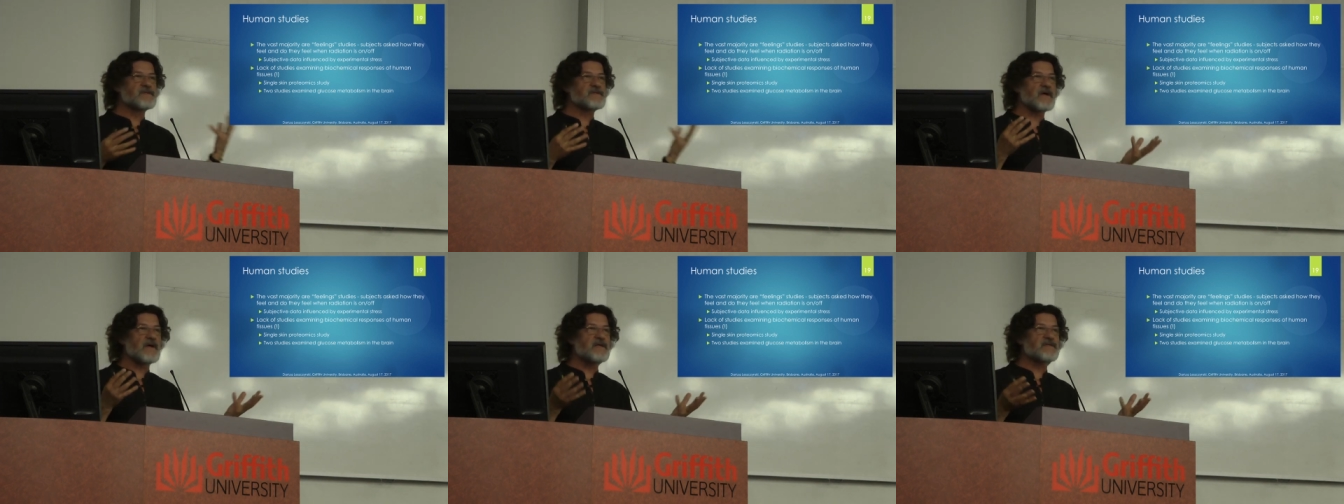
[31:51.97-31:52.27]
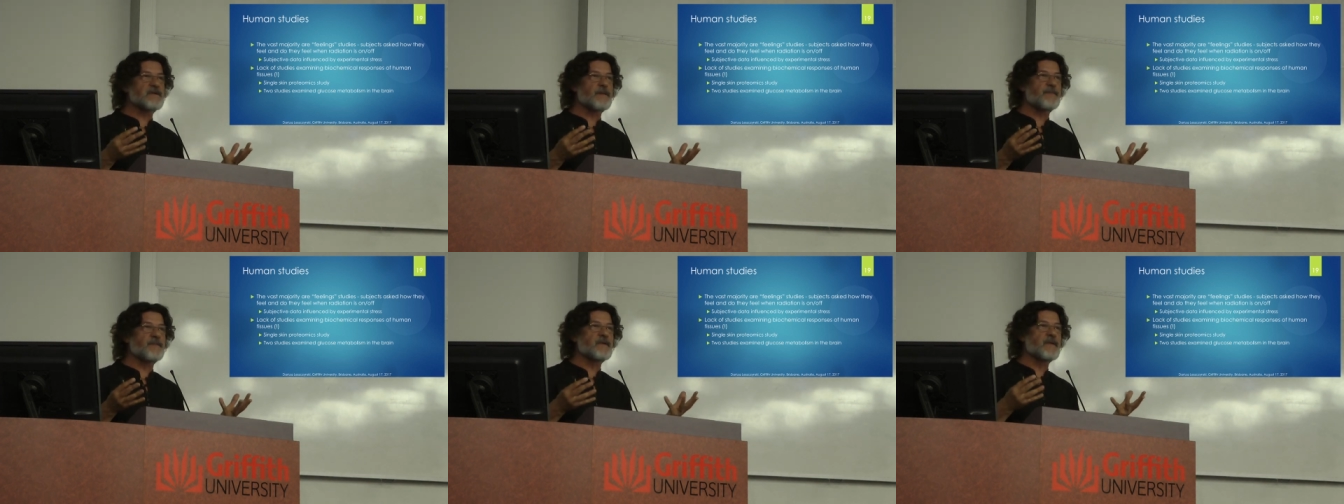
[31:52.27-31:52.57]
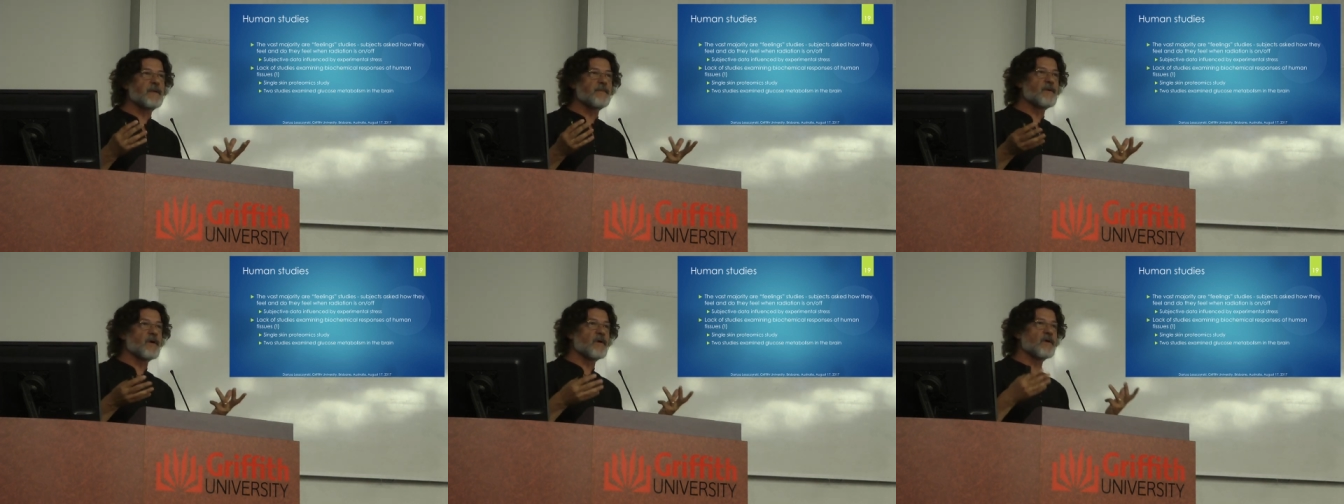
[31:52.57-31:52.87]
besides
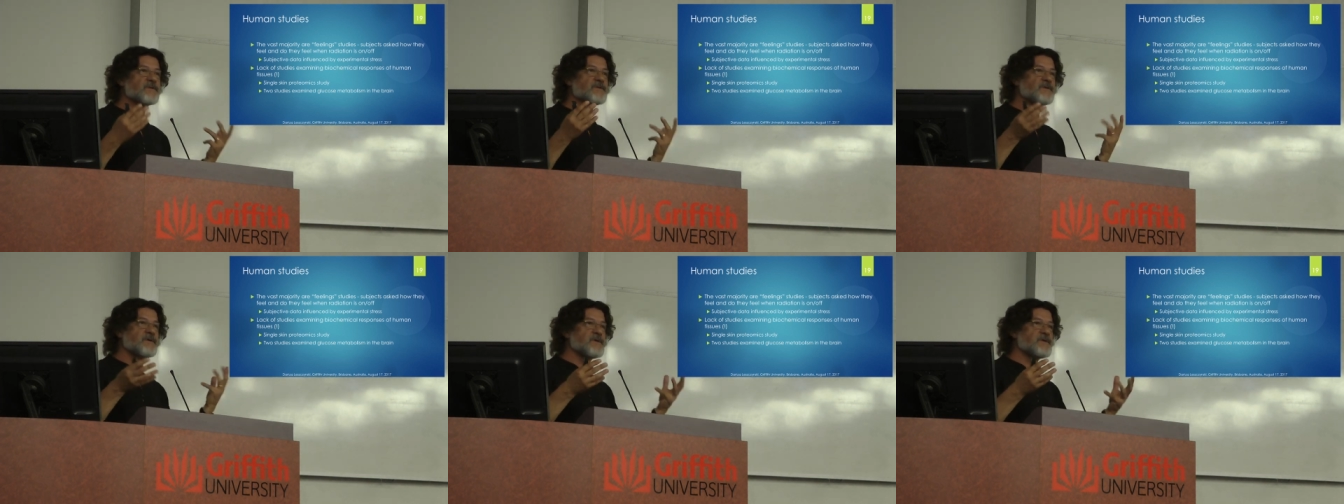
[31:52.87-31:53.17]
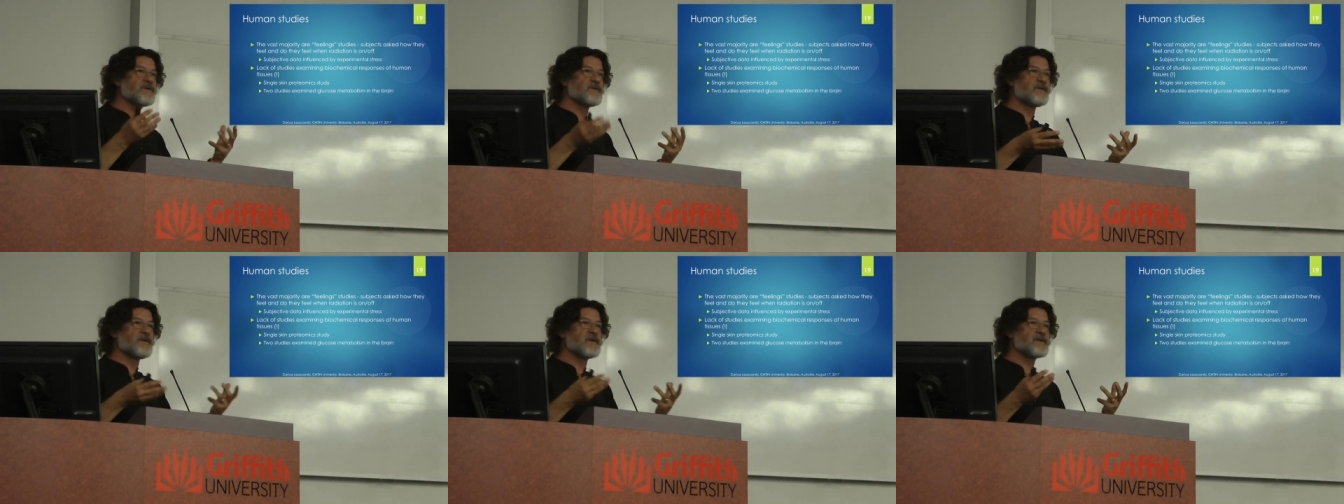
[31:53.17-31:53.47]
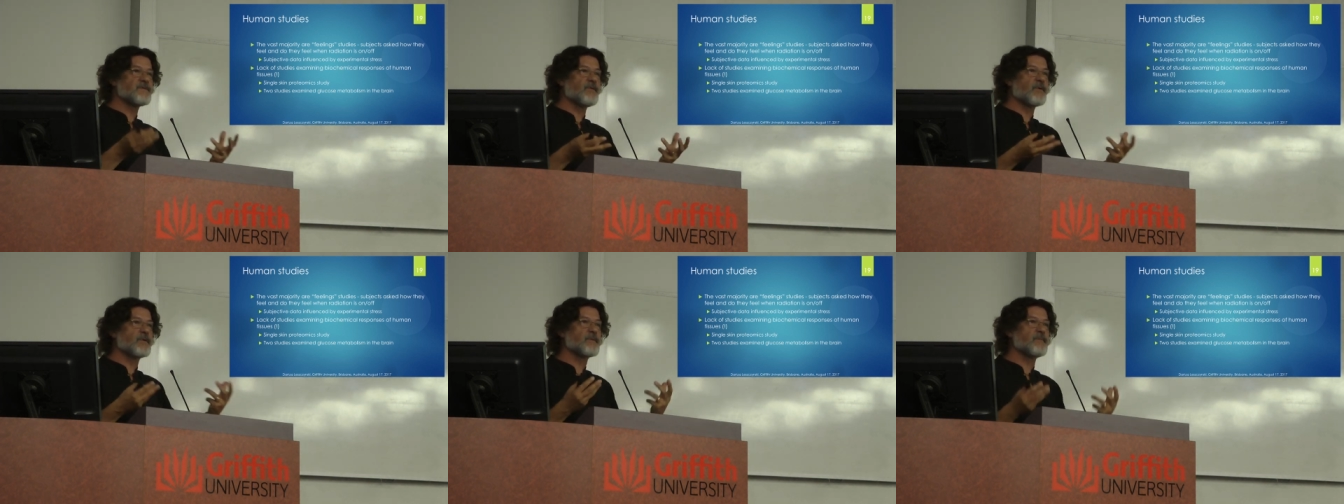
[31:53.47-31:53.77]
epidemiology,
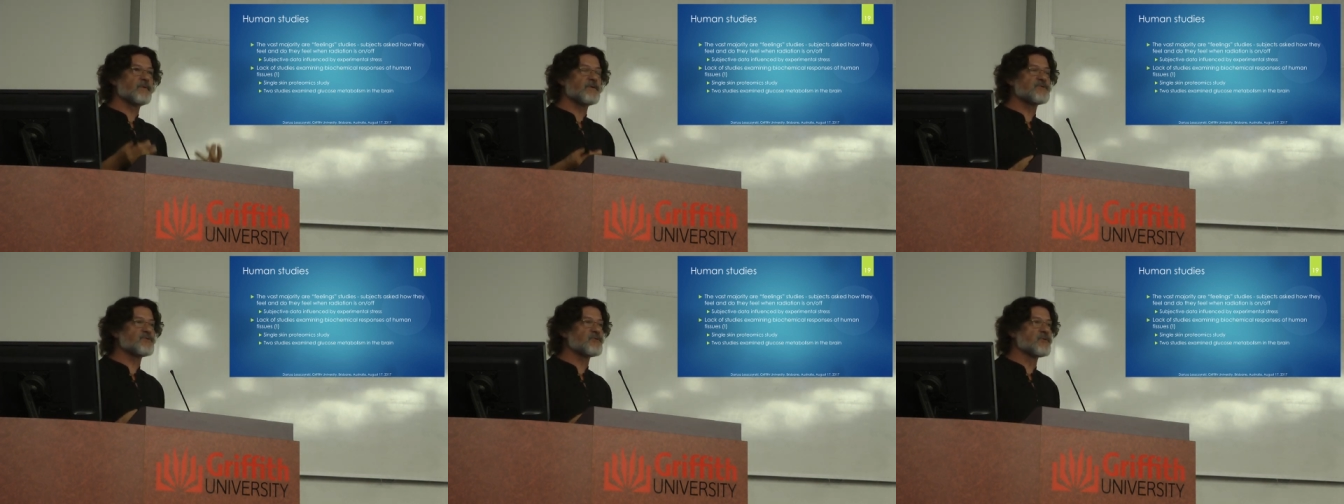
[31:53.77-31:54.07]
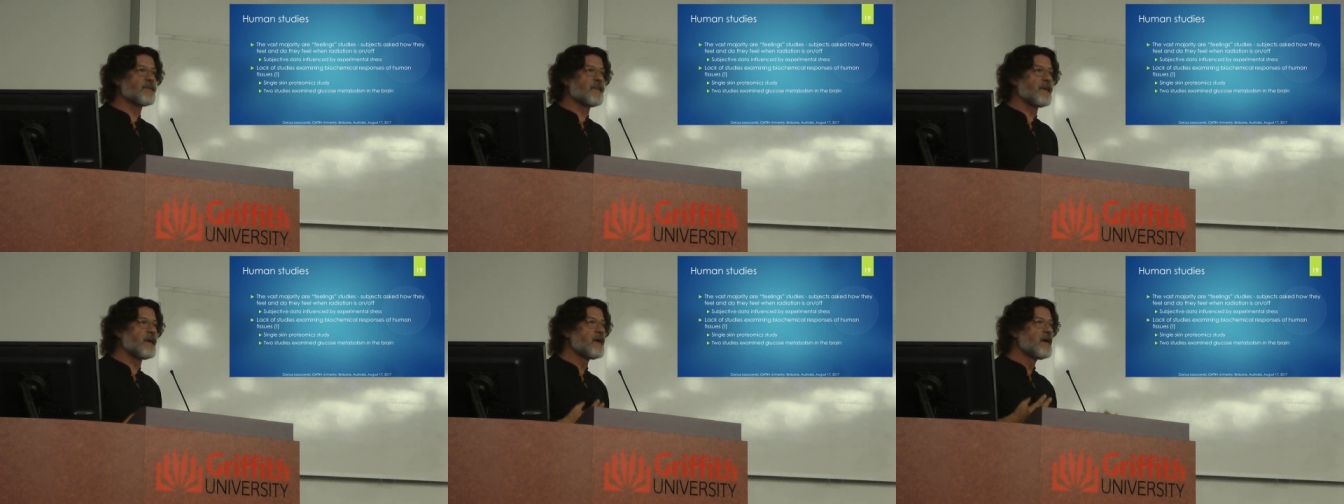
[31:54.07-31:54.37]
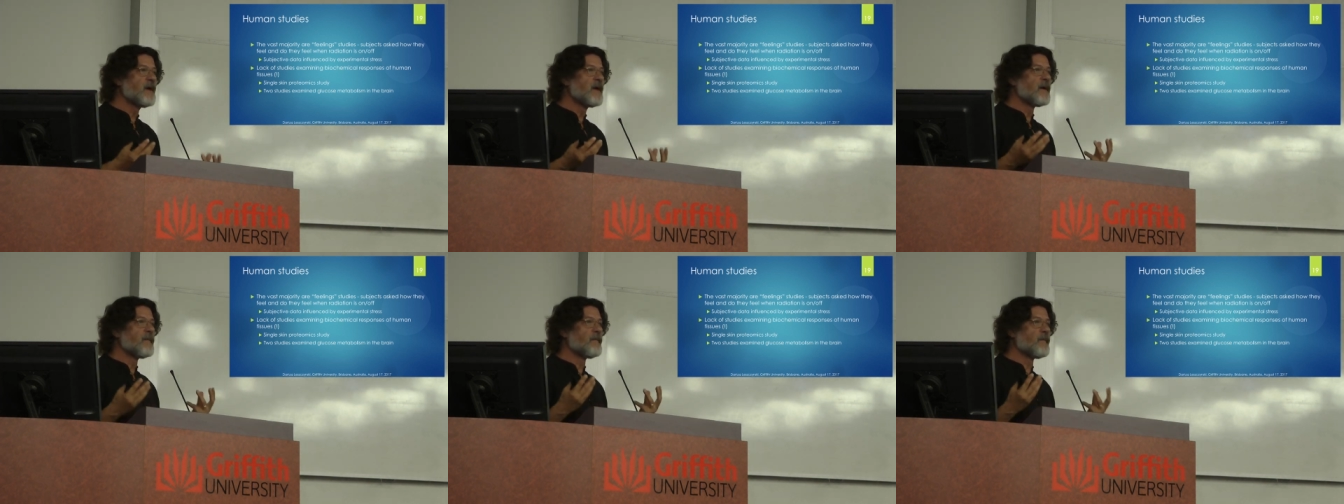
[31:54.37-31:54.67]
this is what we should
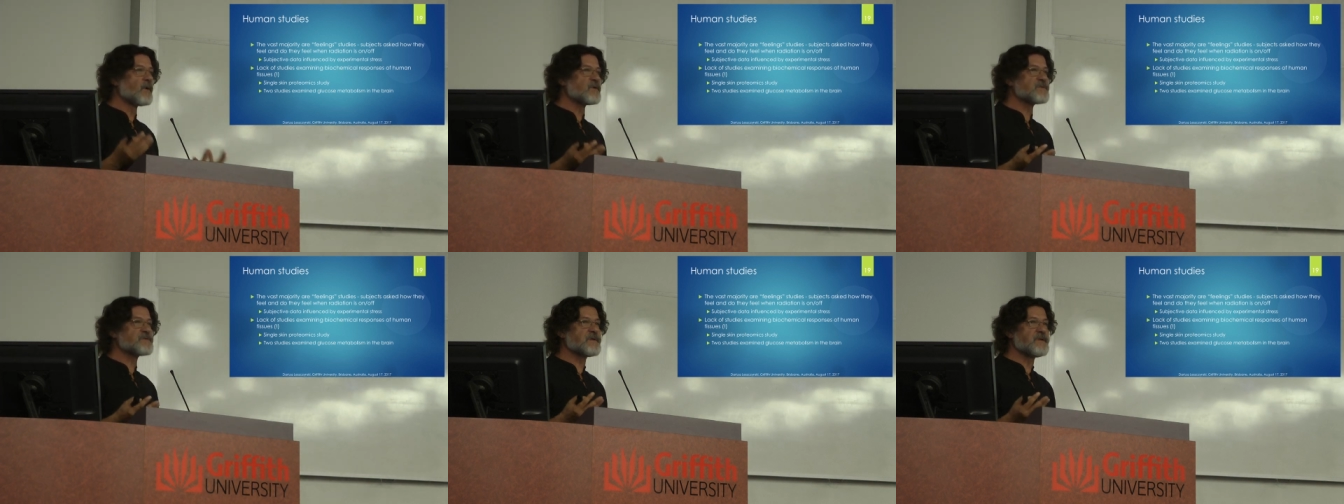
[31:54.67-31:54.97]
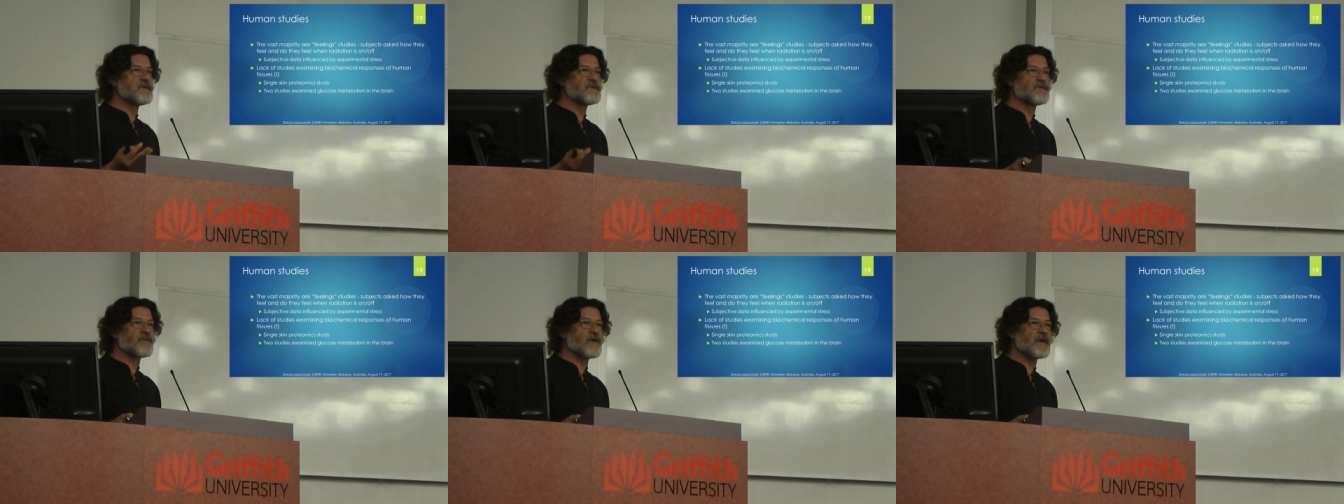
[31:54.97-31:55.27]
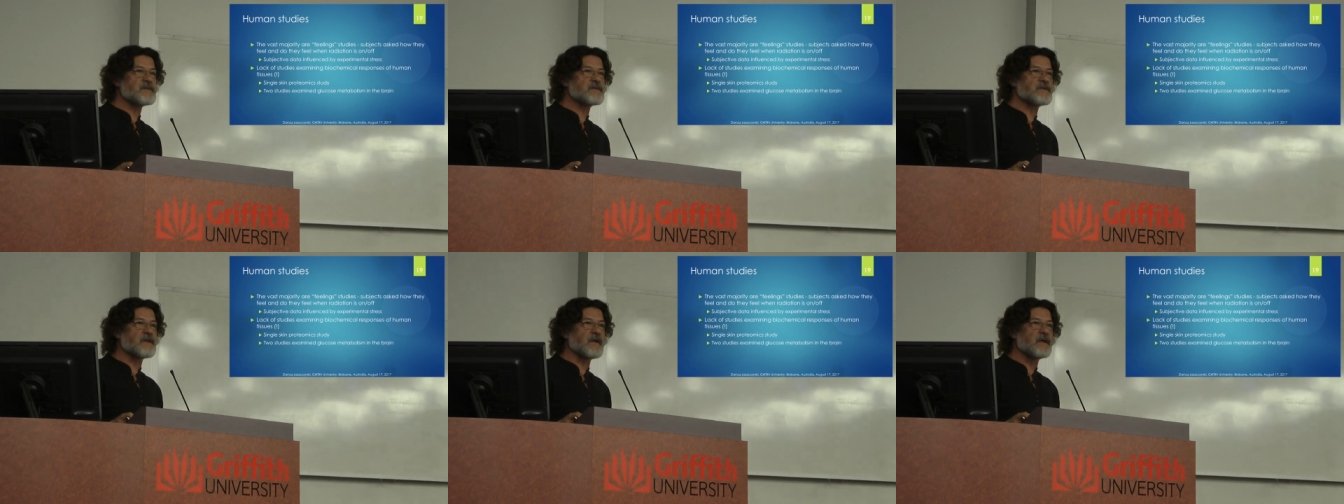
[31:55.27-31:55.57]
be most
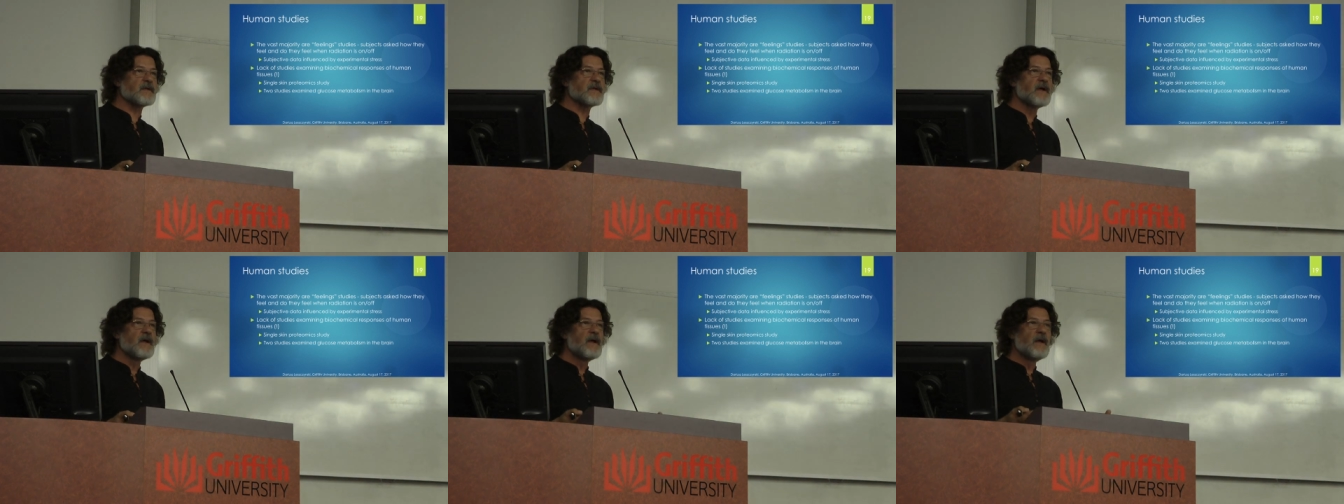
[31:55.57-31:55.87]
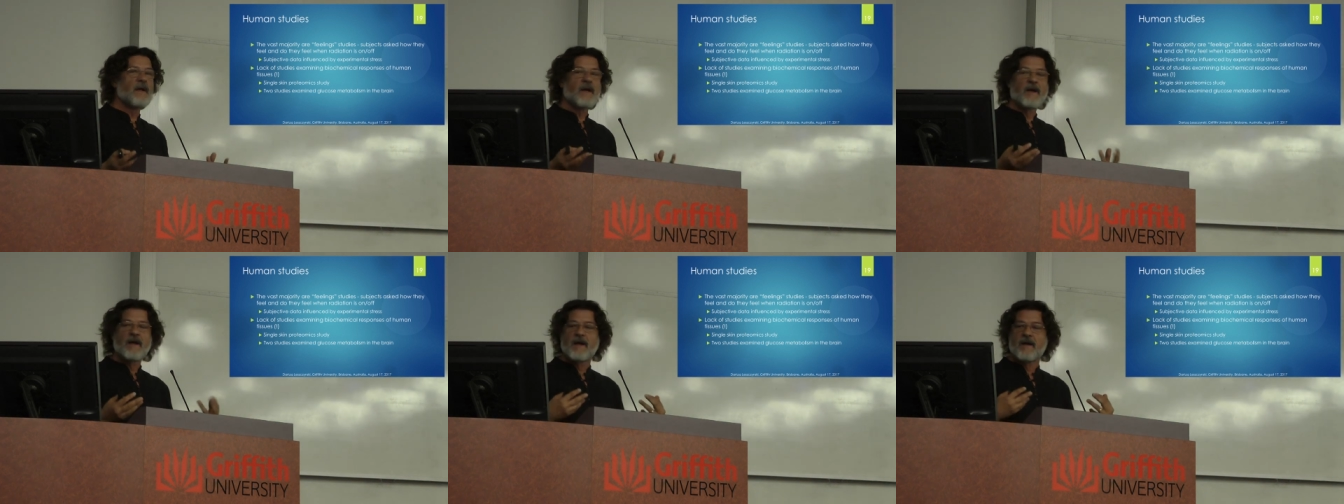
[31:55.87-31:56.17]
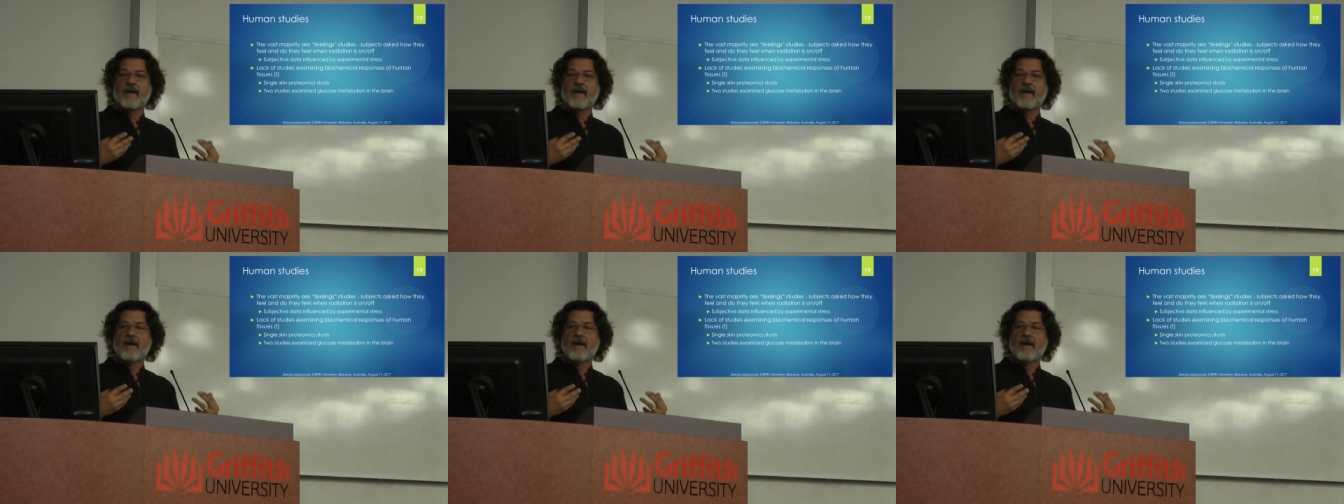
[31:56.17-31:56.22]
interested,